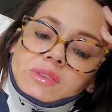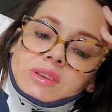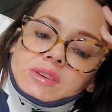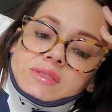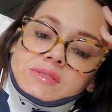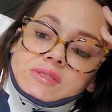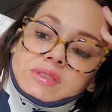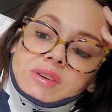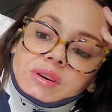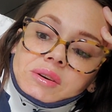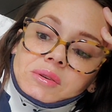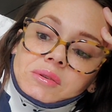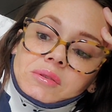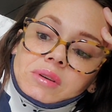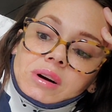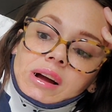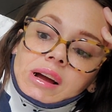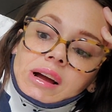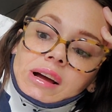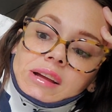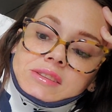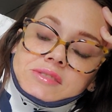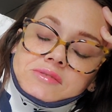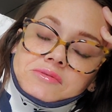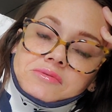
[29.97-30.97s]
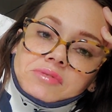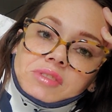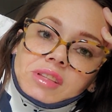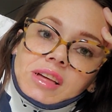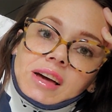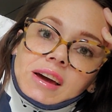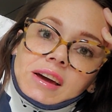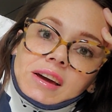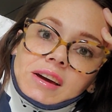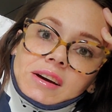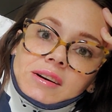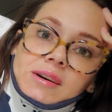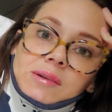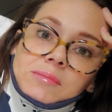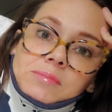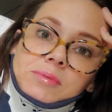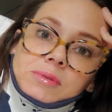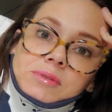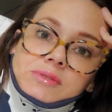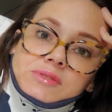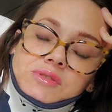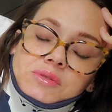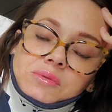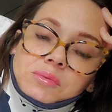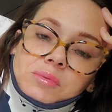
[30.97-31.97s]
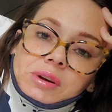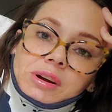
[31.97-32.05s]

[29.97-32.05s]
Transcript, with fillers: So I had to fly up to